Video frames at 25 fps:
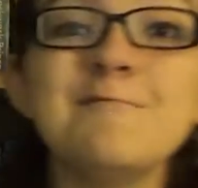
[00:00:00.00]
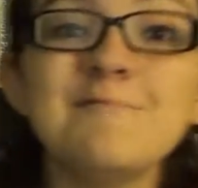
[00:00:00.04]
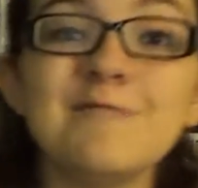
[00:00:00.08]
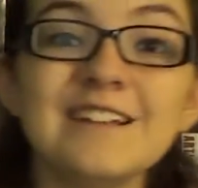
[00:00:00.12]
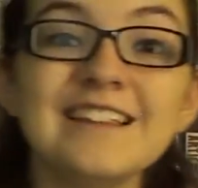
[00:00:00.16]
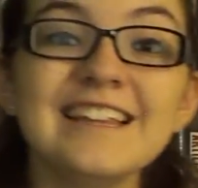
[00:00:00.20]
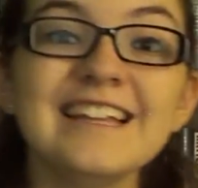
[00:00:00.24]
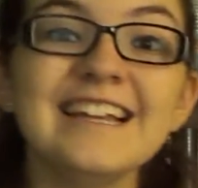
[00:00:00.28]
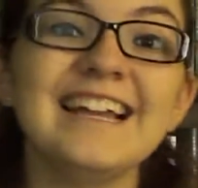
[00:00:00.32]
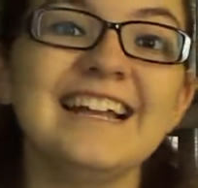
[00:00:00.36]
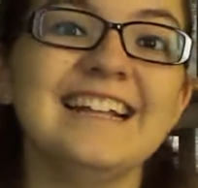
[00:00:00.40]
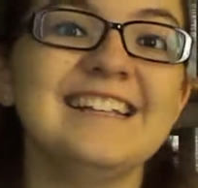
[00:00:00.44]
been
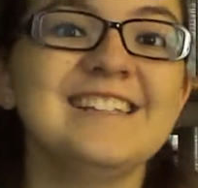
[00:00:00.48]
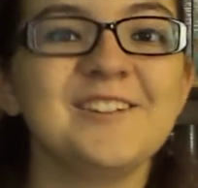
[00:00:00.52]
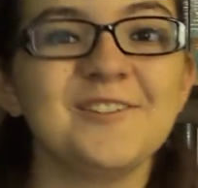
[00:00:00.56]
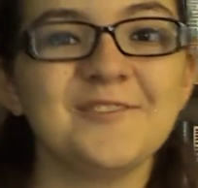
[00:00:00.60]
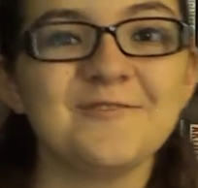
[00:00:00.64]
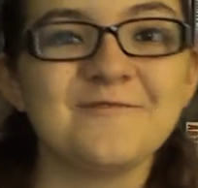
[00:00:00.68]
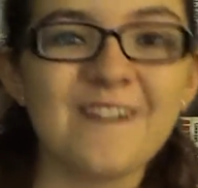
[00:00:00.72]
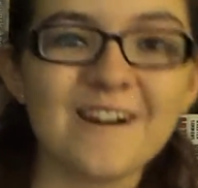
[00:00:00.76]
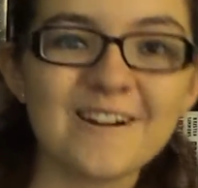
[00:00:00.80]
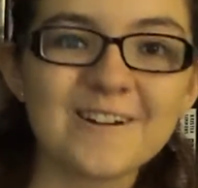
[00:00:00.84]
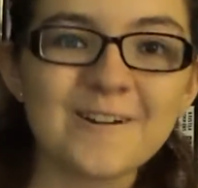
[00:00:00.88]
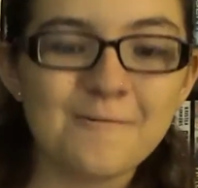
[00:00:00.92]
really
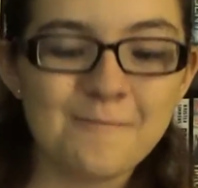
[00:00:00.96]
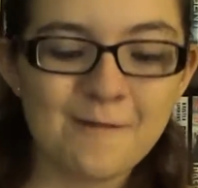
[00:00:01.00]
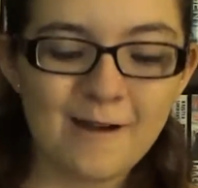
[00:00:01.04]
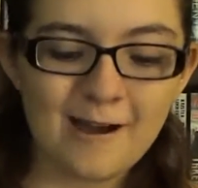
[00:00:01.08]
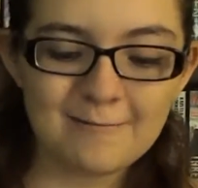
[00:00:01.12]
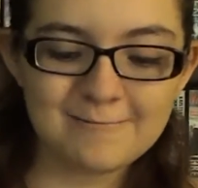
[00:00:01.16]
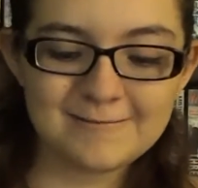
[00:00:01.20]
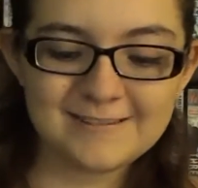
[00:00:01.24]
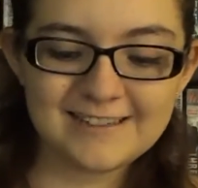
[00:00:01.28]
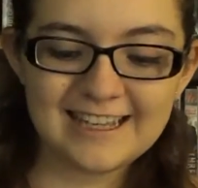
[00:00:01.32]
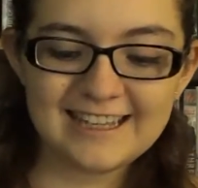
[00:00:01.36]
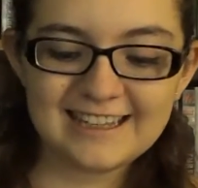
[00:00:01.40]
into Funko
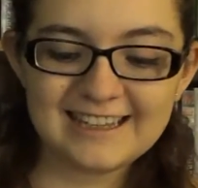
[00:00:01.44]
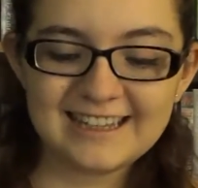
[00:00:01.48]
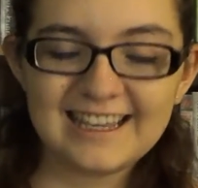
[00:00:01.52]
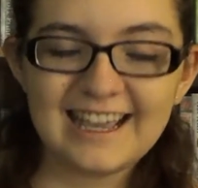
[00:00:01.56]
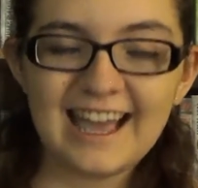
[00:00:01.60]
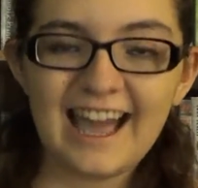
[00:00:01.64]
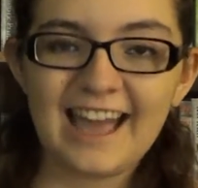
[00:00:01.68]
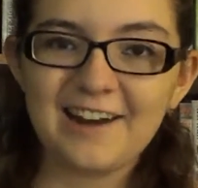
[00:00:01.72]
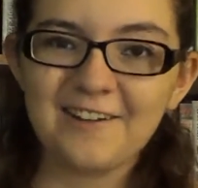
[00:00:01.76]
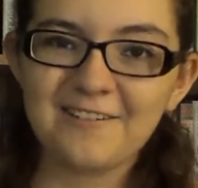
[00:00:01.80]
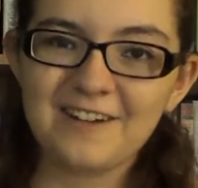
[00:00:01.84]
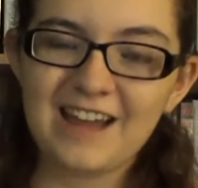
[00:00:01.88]
Pops
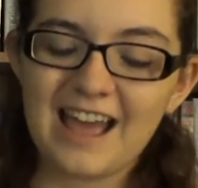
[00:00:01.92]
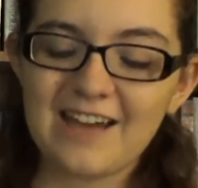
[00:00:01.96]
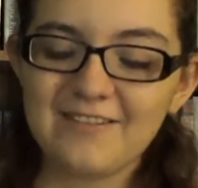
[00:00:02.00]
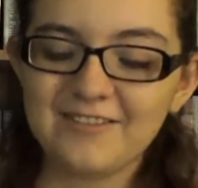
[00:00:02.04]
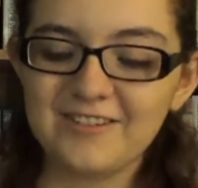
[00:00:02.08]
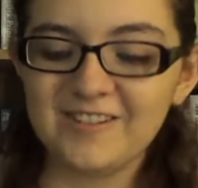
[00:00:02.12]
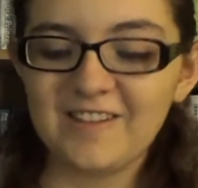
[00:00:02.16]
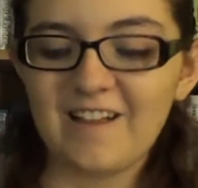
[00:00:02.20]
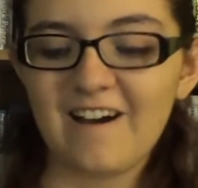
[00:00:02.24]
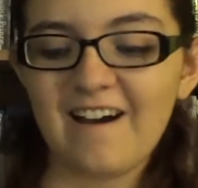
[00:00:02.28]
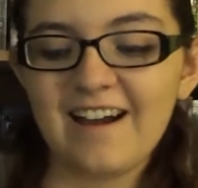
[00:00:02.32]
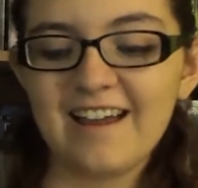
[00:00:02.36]
lately. I don't
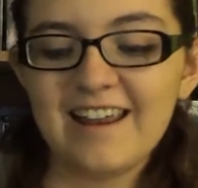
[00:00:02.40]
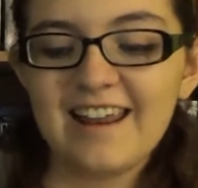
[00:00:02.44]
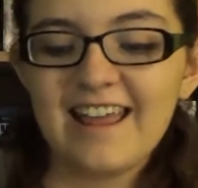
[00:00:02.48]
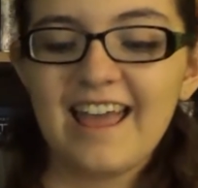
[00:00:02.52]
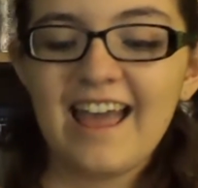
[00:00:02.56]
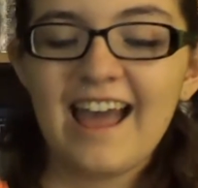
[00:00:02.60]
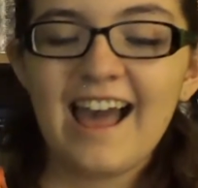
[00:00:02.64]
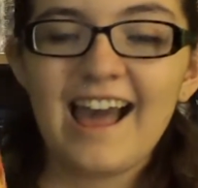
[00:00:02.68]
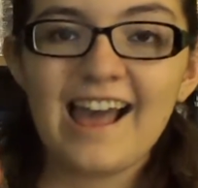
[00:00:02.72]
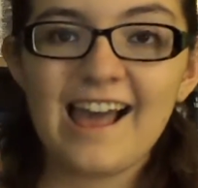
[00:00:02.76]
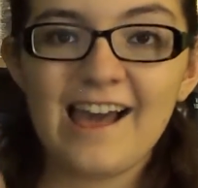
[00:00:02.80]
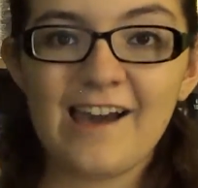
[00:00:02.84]
have a lot.
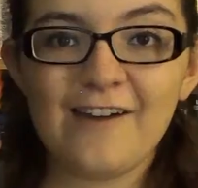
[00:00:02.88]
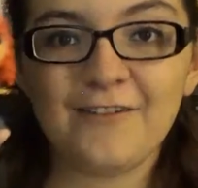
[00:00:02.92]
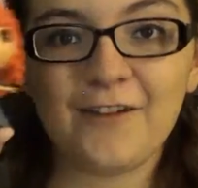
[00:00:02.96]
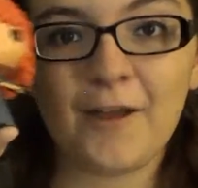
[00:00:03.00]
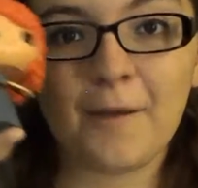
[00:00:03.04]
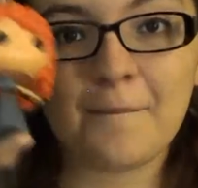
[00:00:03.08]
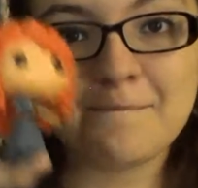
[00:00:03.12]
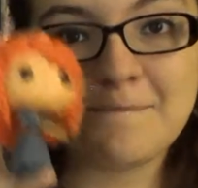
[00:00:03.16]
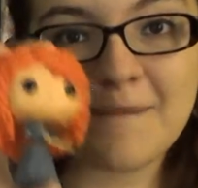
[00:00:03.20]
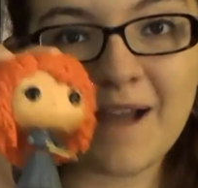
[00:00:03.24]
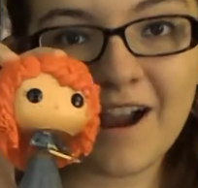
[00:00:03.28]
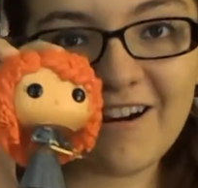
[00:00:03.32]
I
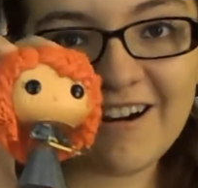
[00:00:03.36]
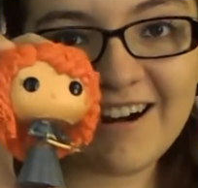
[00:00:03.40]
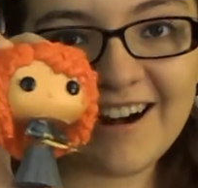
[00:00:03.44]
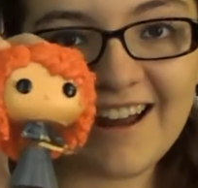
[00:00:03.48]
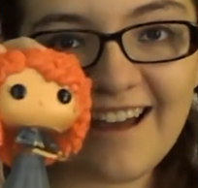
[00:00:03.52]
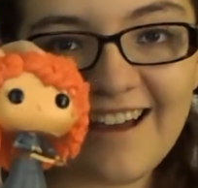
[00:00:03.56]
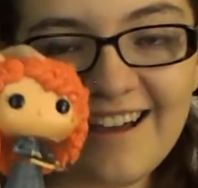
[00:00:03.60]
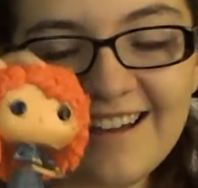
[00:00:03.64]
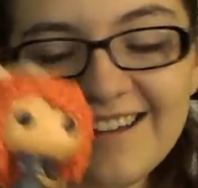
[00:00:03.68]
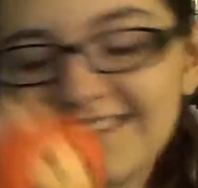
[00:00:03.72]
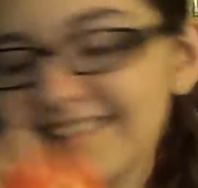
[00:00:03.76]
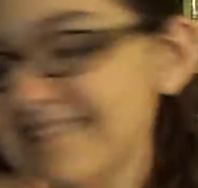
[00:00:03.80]
have
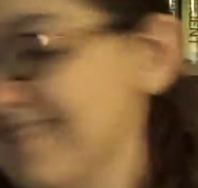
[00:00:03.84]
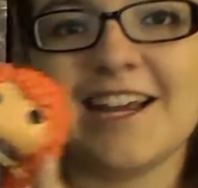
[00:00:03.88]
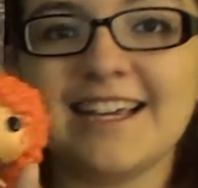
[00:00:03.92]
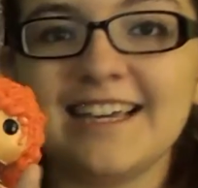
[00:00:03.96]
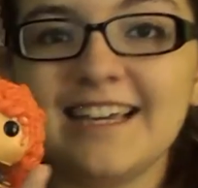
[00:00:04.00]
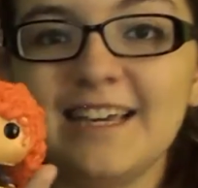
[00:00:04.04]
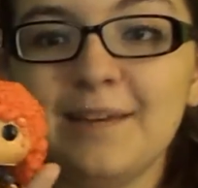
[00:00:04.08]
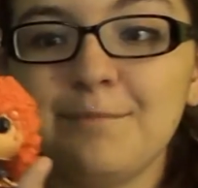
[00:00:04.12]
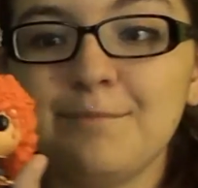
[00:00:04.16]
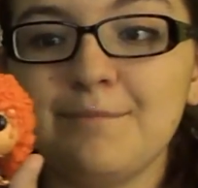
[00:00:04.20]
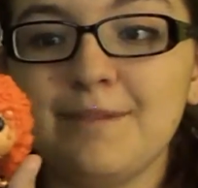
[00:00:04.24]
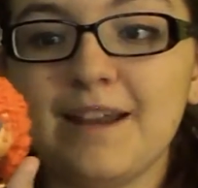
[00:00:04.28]
Merida, I
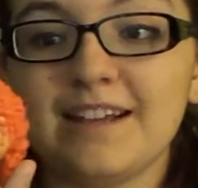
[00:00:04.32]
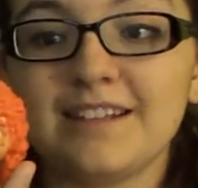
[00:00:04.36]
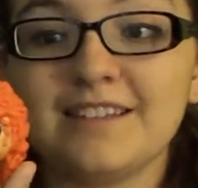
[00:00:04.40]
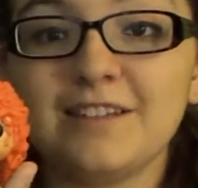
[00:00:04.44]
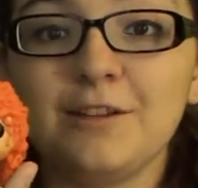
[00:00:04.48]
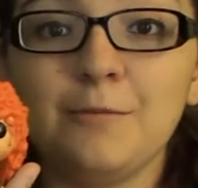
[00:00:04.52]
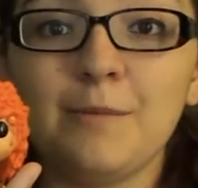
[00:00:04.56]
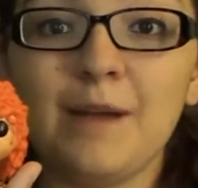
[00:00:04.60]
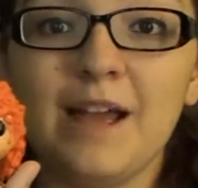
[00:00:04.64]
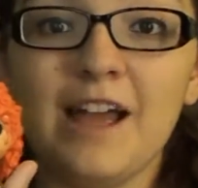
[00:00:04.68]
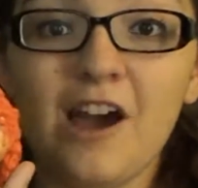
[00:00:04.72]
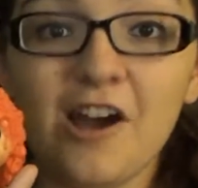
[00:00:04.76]
keep
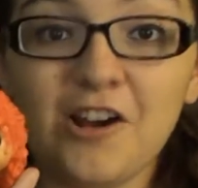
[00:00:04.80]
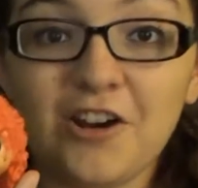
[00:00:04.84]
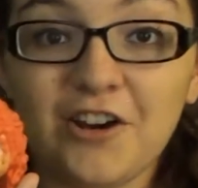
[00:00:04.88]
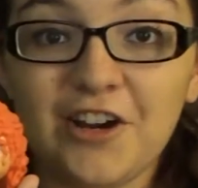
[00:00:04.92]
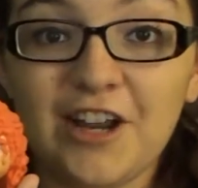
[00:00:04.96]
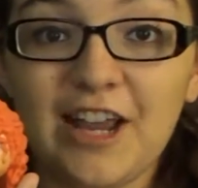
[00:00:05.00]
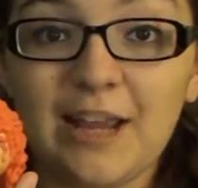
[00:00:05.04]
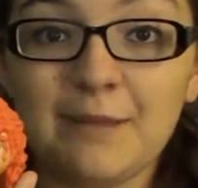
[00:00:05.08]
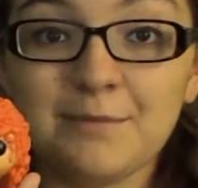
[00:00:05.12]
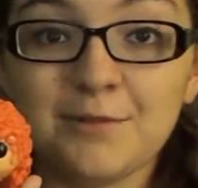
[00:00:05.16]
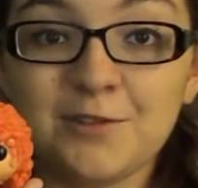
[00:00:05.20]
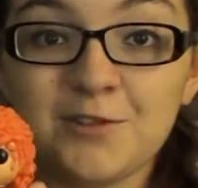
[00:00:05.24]
next to my
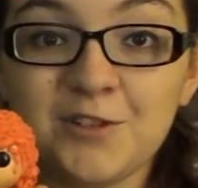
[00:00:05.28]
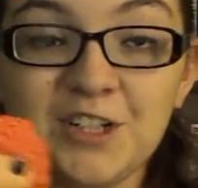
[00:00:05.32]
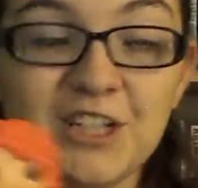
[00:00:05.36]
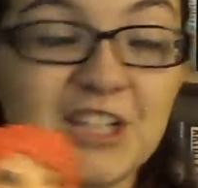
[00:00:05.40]
Hunger Games